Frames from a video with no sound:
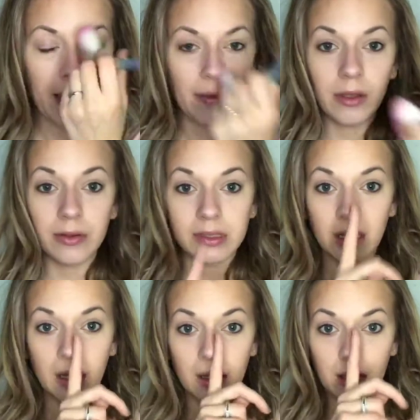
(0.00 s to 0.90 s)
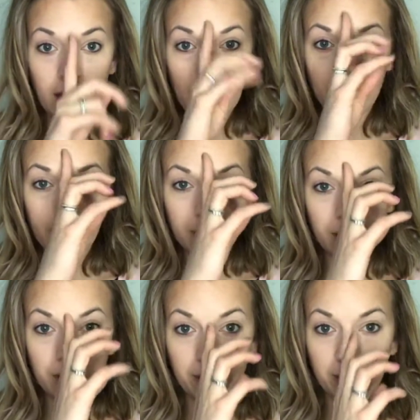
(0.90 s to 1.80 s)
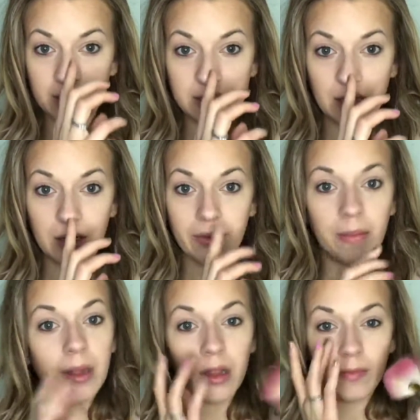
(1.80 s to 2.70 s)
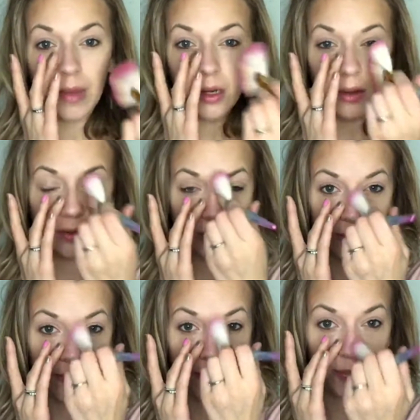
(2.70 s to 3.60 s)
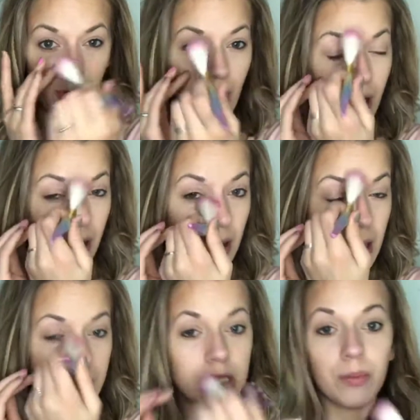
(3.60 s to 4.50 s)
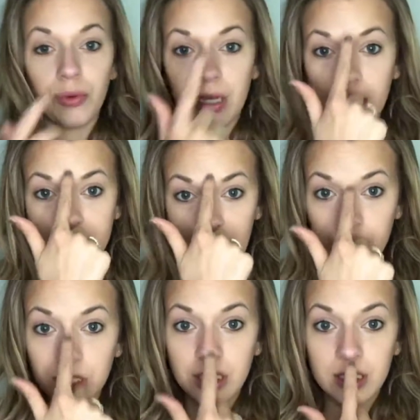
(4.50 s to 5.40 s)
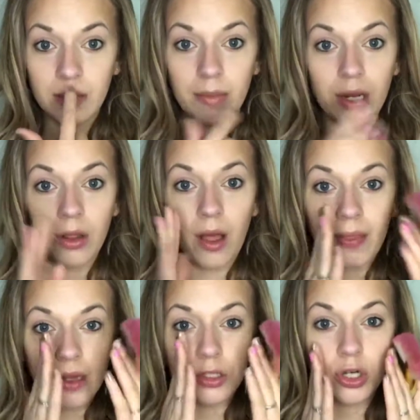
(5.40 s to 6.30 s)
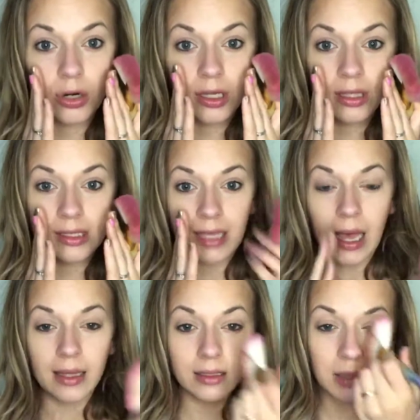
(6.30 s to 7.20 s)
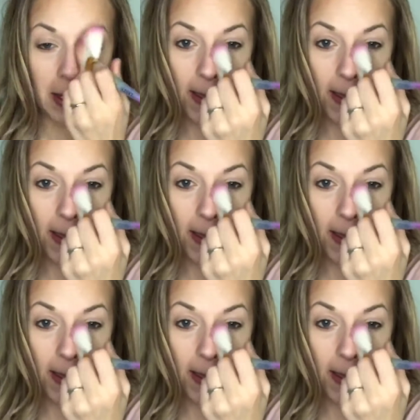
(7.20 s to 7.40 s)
I use the highlighter, the concealer on the middle of my nose to bring attention to the middle, and then darken the sides.